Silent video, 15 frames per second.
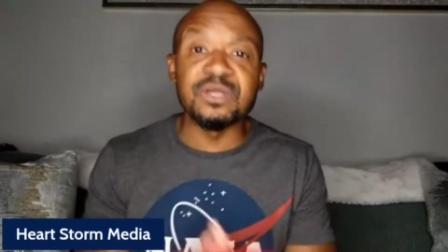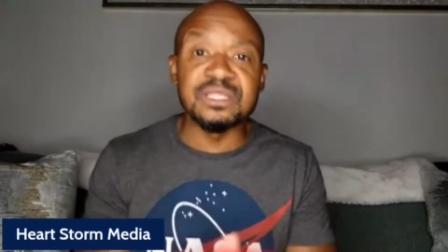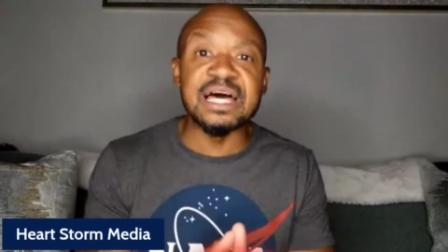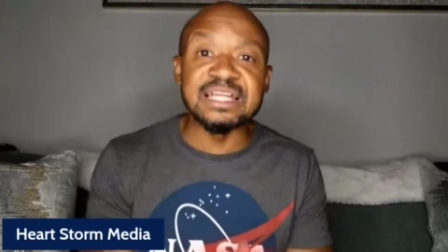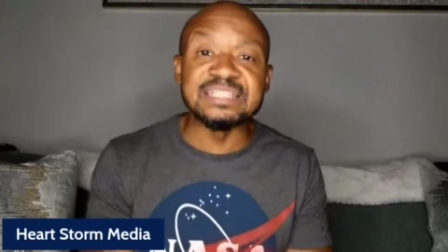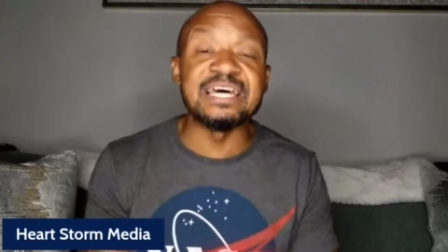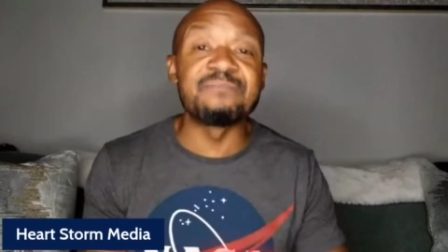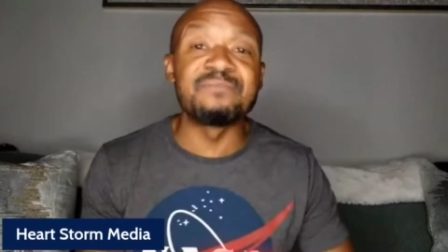A
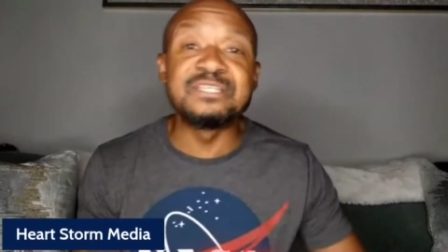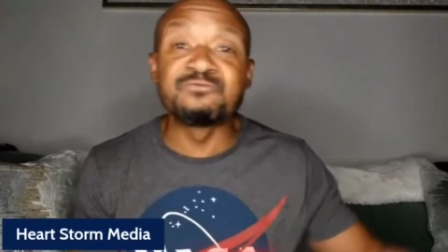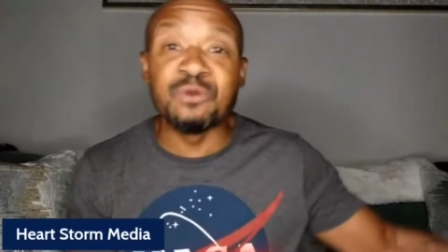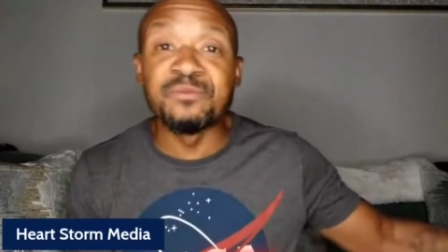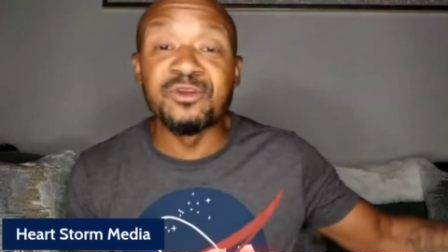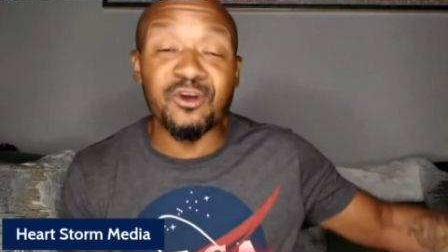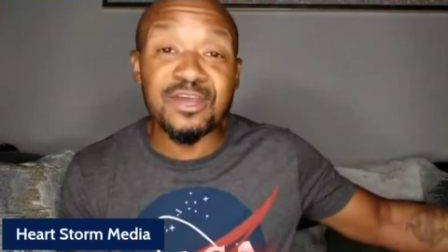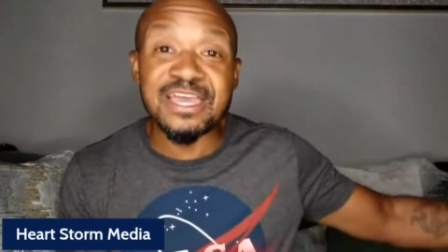lot of times, these
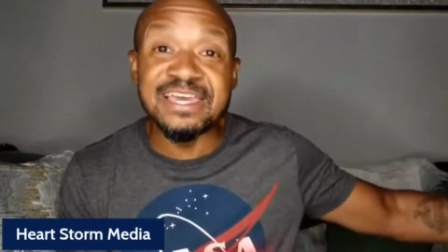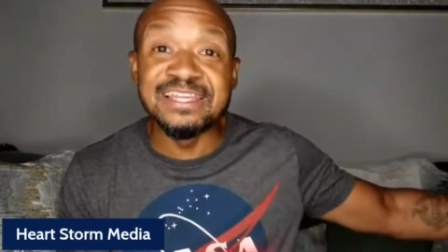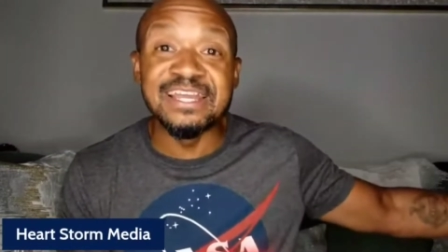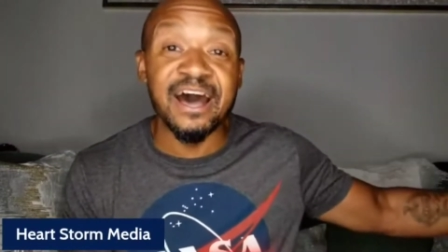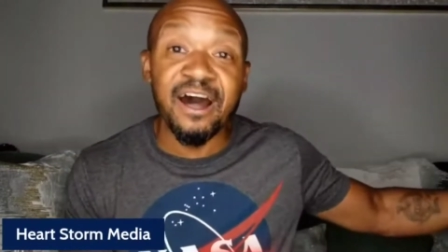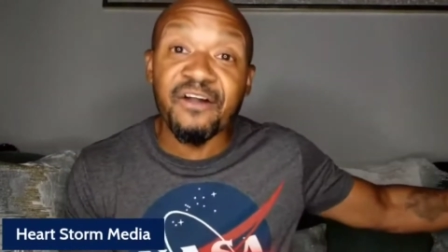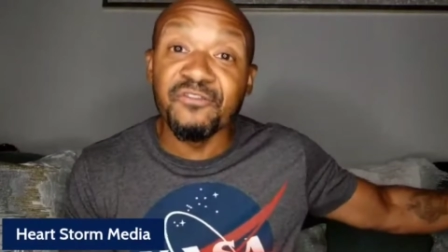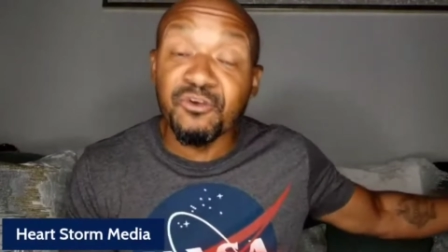women are in
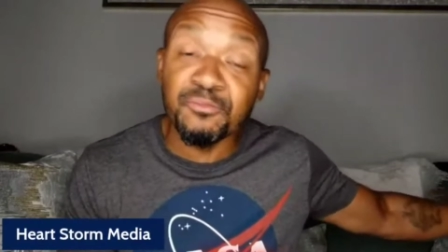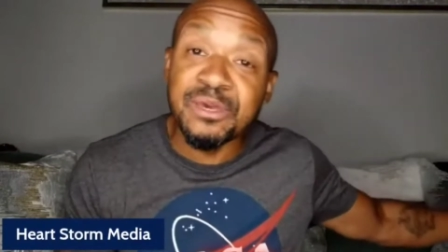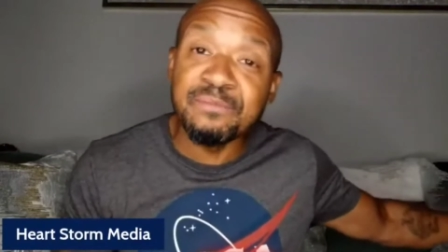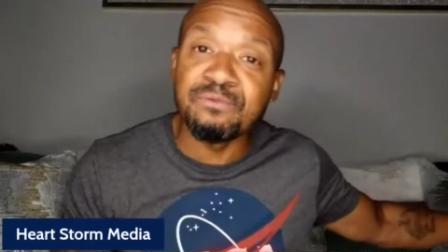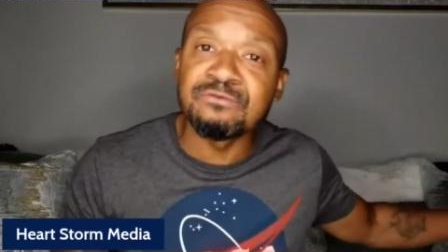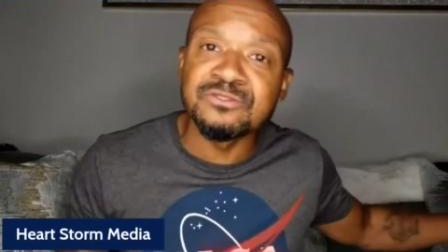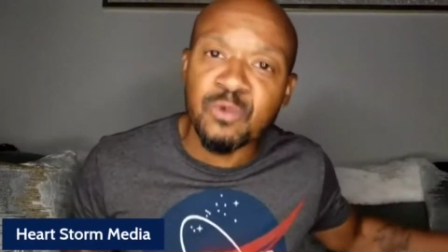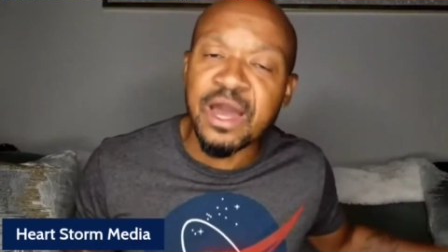other
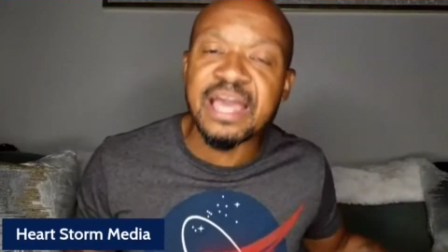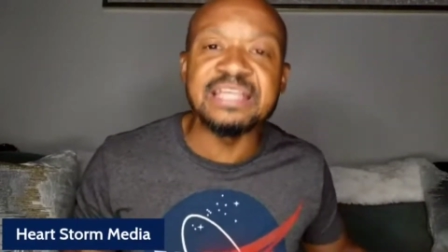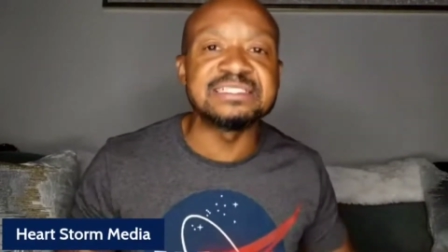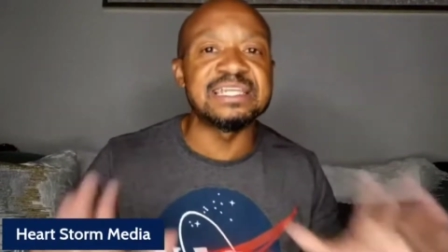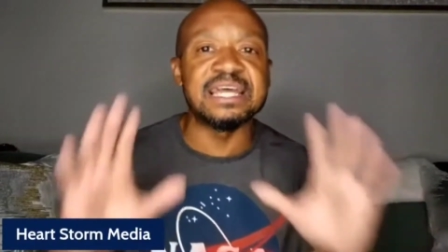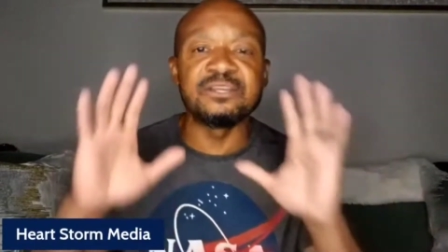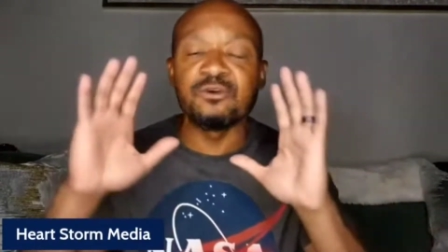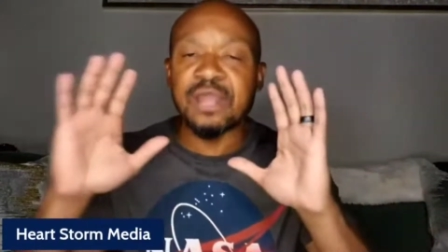people's ways,
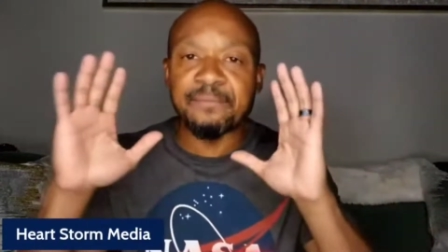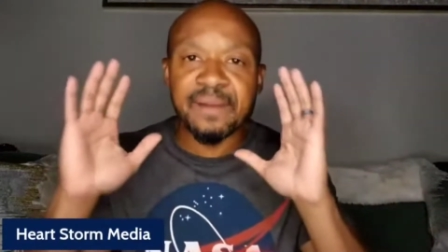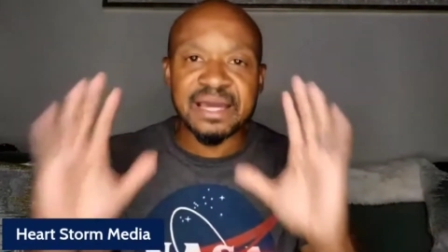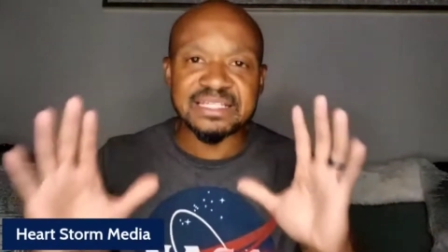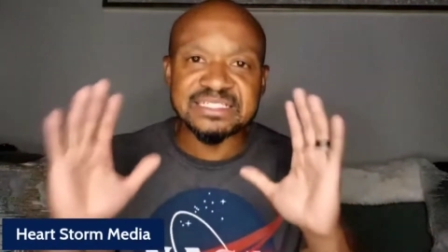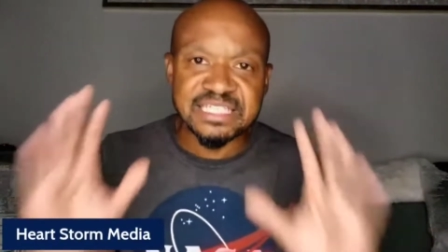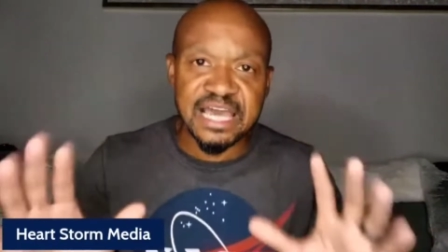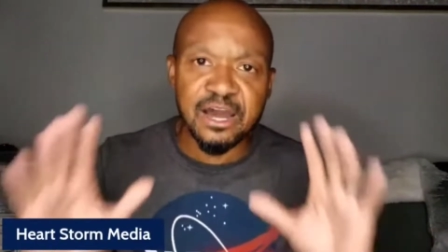and I know that
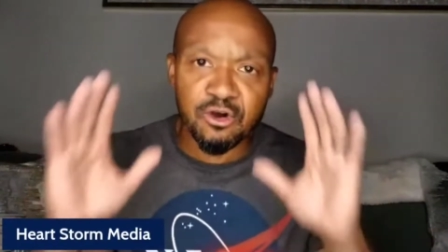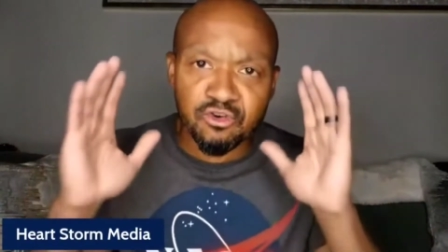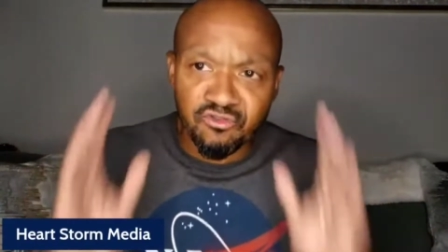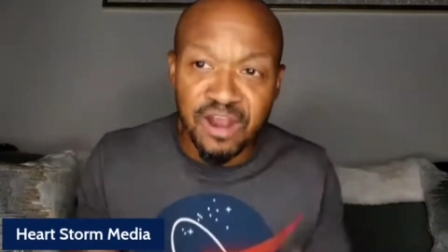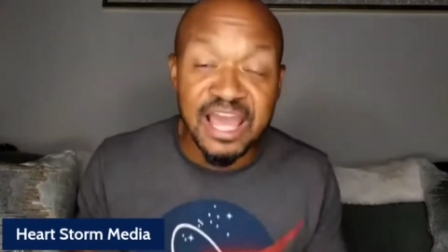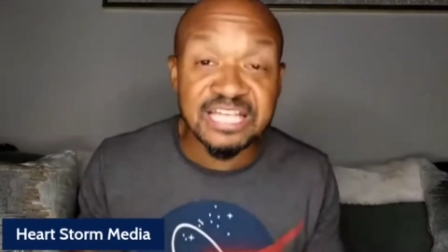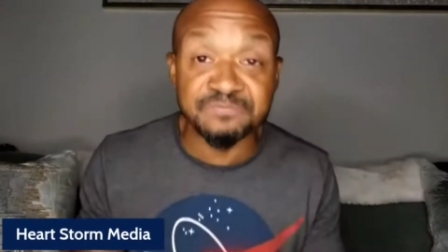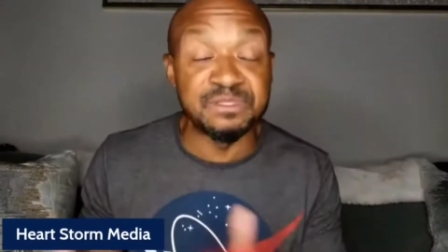might sound
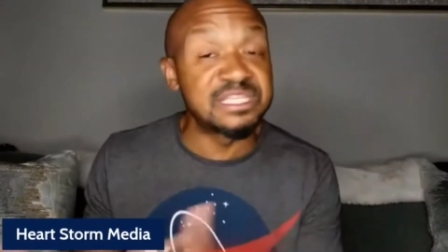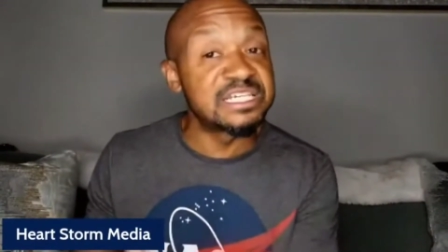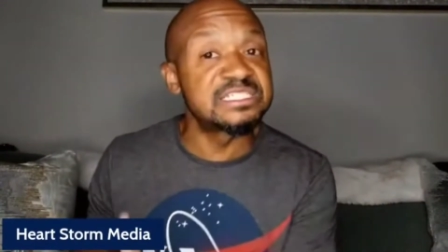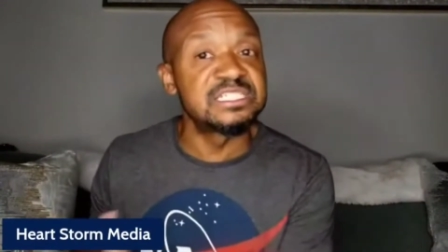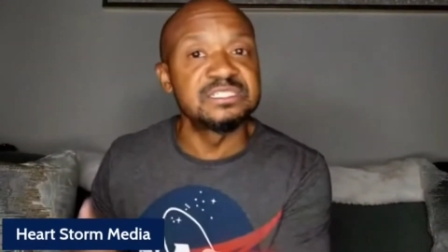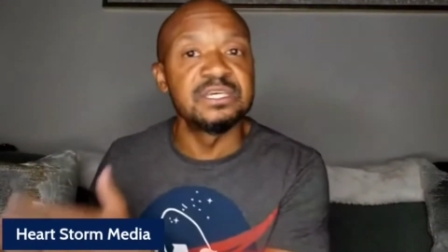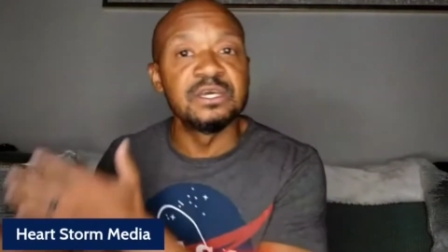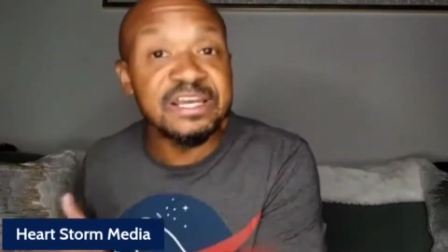crass, but
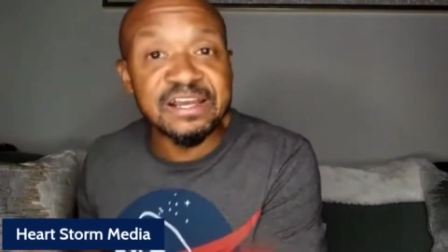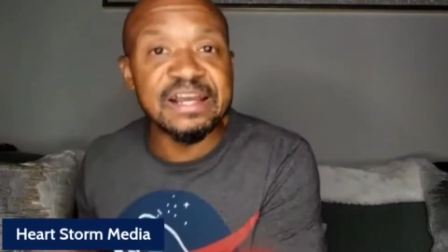this is